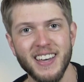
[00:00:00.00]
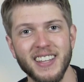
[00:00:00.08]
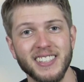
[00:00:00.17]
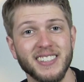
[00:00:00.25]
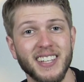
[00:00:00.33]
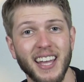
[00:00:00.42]

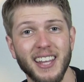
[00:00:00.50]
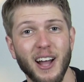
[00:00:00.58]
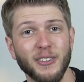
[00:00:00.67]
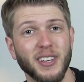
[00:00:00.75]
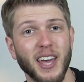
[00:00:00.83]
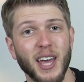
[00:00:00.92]
The
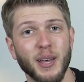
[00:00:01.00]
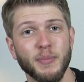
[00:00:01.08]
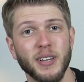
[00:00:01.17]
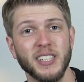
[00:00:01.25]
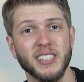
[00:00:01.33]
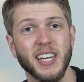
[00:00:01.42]
standout
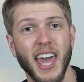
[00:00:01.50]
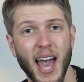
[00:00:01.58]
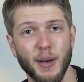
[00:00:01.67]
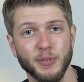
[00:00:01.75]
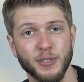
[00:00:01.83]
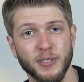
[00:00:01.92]
game is
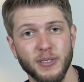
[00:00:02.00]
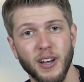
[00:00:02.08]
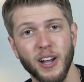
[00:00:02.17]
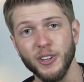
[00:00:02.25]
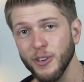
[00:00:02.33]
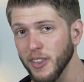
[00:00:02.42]
Capsule,
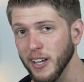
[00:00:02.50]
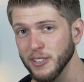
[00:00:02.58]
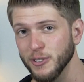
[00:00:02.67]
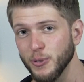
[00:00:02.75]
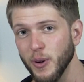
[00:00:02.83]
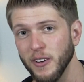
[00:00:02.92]
a
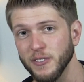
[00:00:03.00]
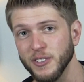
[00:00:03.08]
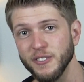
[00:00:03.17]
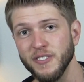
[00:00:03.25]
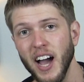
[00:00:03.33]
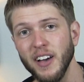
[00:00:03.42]
2012
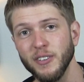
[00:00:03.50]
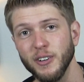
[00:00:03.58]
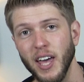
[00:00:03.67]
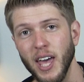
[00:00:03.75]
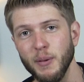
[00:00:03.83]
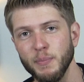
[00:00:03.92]
survival
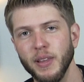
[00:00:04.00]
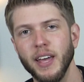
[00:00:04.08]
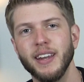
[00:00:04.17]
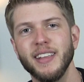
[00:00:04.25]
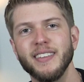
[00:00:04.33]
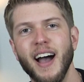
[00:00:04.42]
game
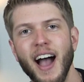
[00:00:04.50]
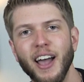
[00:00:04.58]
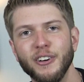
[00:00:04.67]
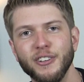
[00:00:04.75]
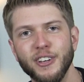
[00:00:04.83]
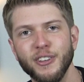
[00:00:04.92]
played
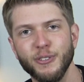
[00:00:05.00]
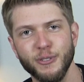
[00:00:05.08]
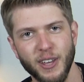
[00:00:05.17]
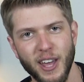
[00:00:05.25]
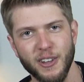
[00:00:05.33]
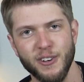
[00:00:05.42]
entirely through
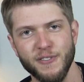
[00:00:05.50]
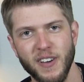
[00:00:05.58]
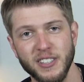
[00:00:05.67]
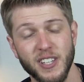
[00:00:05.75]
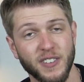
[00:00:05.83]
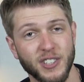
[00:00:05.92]
the
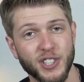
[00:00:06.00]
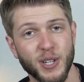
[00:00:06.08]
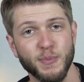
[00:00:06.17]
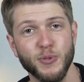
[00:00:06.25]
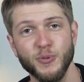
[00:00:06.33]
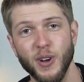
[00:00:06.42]
interface of a
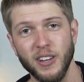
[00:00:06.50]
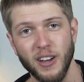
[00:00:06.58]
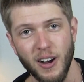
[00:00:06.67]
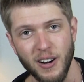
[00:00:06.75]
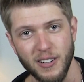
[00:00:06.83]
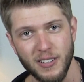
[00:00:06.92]
ship's
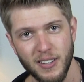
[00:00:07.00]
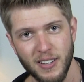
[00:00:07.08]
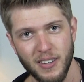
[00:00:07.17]
radar.